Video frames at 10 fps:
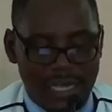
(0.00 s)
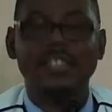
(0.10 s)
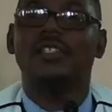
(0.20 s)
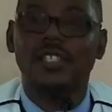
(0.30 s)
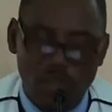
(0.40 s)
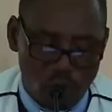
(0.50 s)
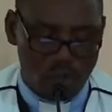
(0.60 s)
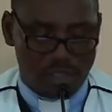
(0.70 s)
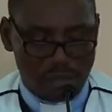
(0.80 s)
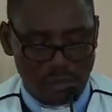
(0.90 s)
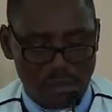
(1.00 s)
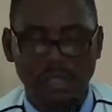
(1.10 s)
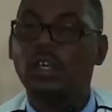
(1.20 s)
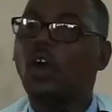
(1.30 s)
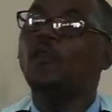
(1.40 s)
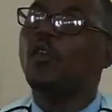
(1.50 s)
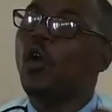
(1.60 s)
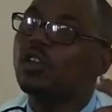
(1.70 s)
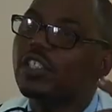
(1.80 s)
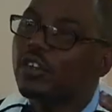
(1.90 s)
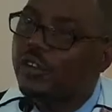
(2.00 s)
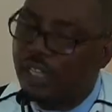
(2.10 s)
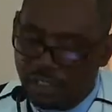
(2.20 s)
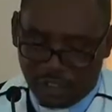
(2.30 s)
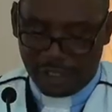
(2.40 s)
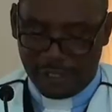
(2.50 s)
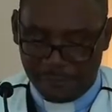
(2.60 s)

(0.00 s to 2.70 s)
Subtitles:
and stewards of God's creation.